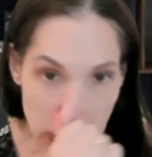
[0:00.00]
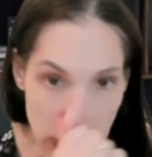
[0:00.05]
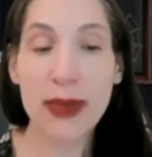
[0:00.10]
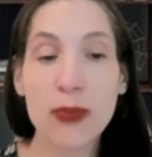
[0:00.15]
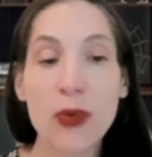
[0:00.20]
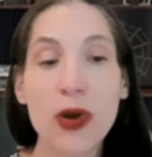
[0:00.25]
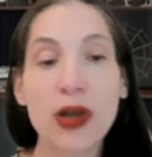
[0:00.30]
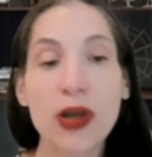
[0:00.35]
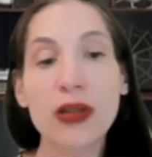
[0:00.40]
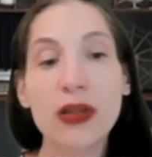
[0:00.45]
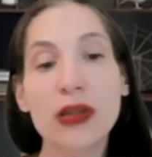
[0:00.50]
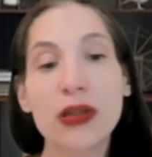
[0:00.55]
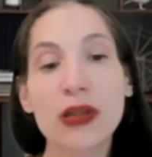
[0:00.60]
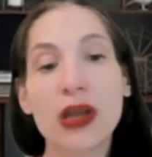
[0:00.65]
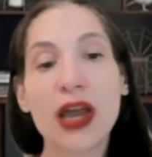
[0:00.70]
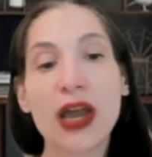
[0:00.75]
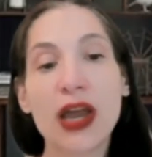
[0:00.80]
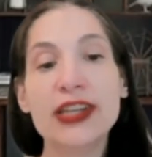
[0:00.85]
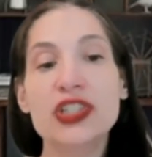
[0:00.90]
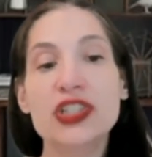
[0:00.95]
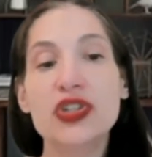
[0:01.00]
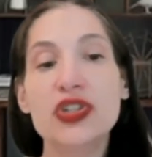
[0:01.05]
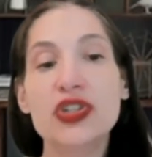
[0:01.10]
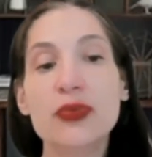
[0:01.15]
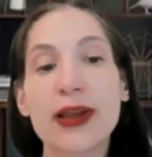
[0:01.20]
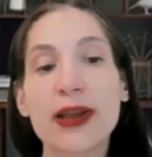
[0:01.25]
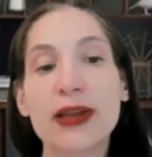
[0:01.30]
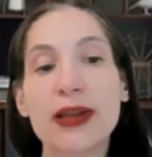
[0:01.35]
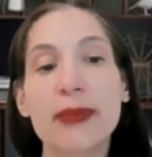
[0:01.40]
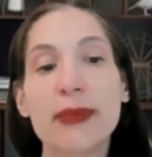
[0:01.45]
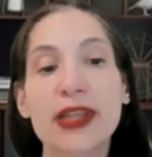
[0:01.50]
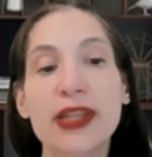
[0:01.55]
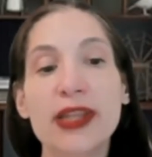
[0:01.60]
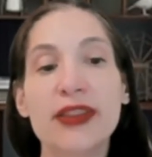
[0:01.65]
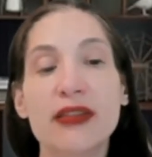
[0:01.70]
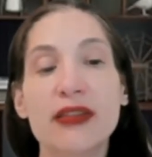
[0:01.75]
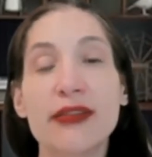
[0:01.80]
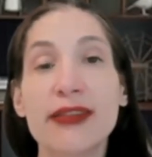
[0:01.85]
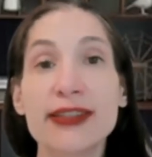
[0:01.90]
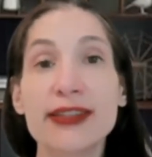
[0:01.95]
And while I do recommend
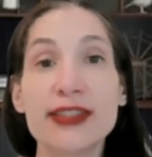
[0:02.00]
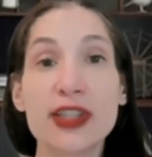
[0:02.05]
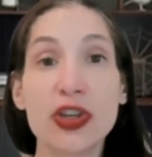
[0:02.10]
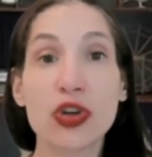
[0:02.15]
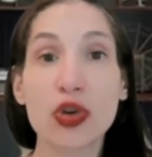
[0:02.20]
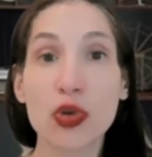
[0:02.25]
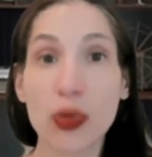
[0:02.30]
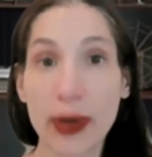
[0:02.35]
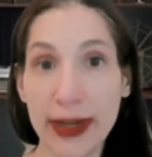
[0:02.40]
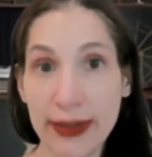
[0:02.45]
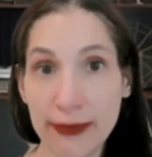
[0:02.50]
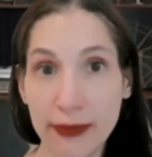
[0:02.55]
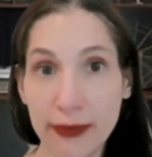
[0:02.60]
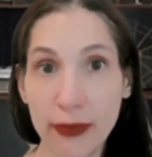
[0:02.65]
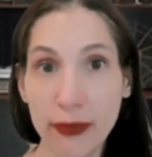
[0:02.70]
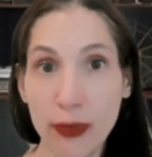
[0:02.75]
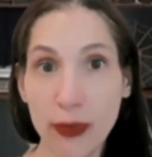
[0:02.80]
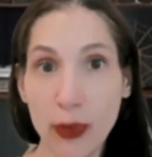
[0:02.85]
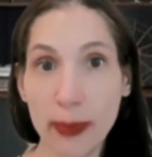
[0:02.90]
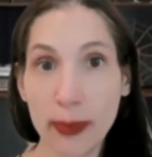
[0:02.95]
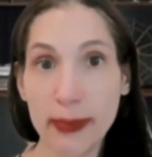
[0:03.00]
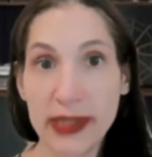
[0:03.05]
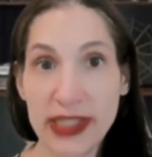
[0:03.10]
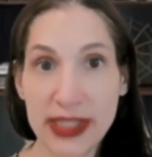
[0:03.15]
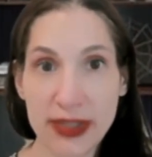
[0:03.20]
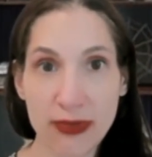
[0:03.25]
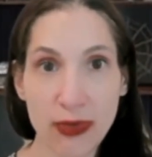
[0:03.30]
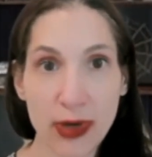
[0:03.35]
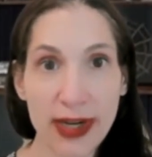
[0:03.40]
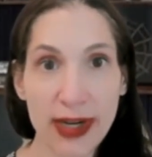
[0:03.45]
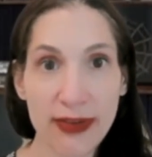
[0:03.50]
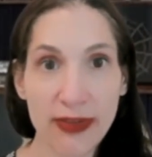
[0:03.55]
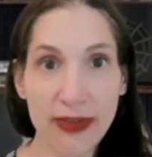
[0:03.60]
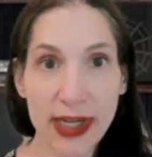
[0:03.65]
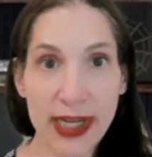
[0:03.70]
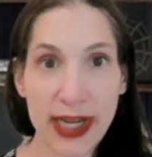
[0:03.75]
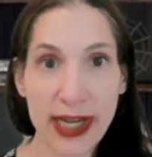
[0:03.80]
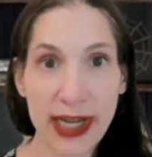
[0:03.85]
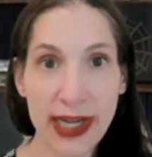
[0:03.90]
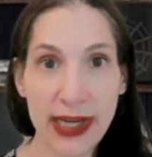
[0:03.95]
the things that you're grateful for be different every
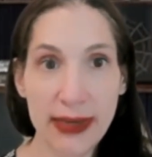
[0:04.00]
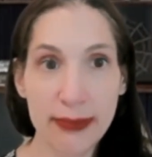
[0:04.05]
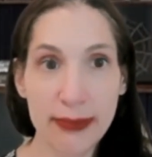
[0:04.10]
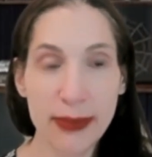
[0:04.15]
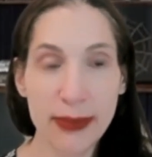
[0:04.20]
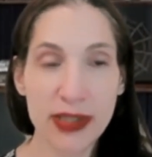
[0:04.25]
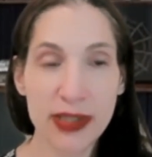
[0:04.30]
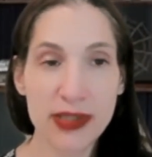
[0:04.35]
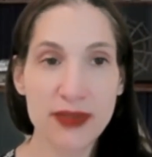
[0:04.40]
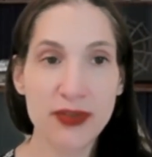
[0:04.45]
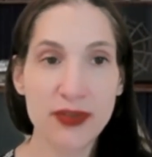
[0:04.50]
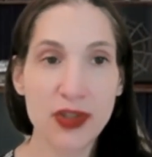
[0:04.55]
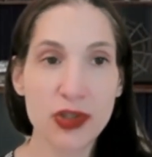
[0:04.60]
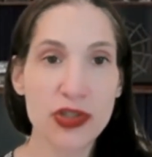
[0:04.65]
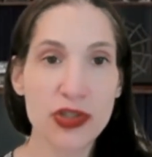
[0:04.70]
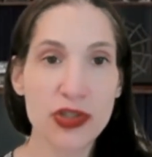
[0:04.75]
day, because if you're